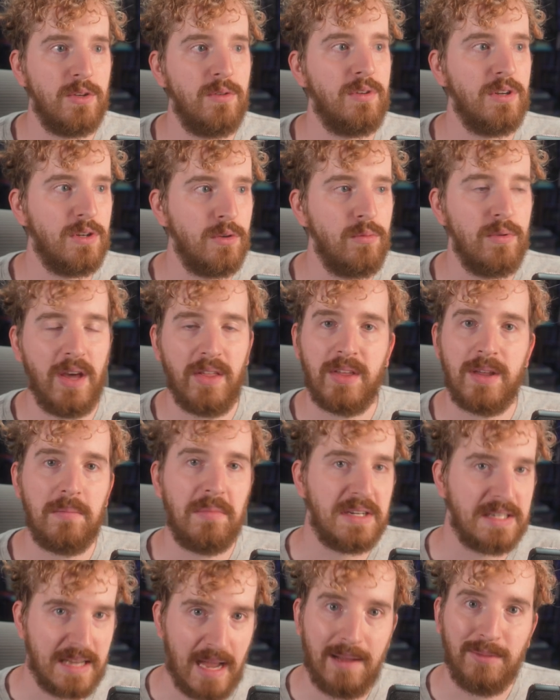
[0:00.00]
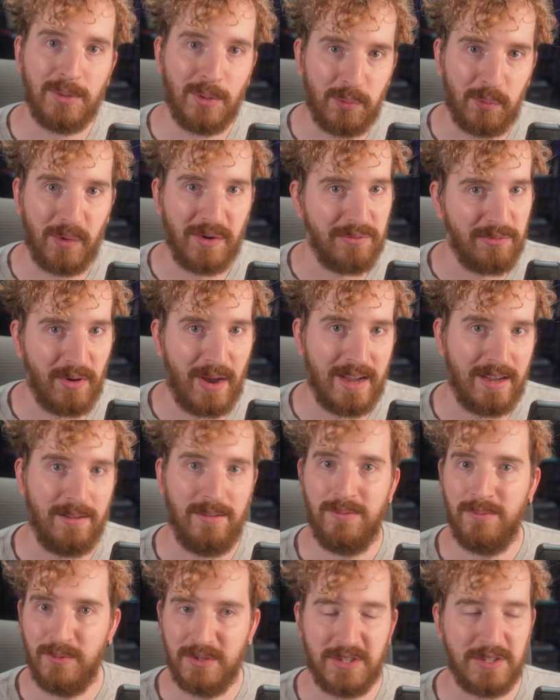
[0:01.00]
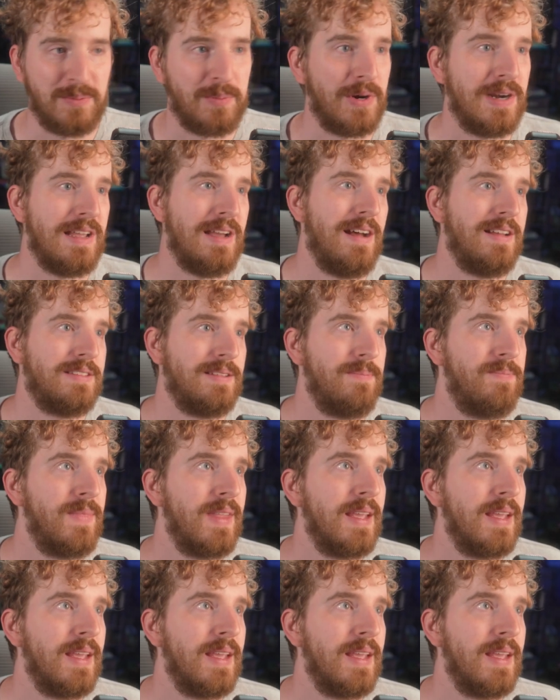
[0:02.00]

you to do nothing but download one file, which is pretty awesome.